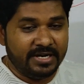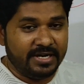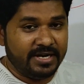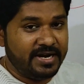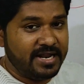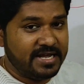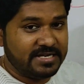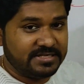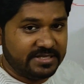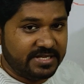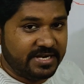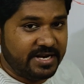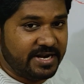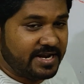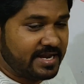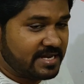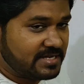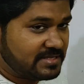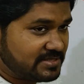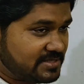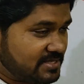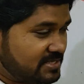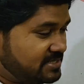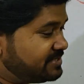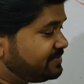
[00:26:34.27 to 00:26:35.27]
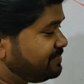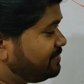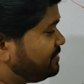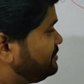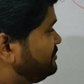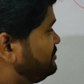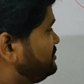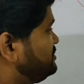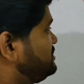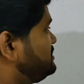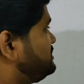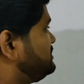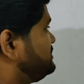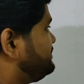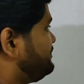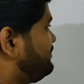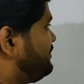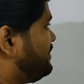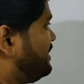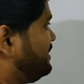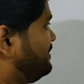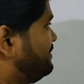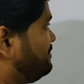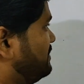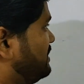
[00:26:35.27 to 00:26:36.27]
It has 3 cases for which it is
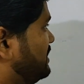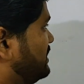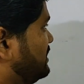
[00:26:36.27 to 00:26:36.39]
5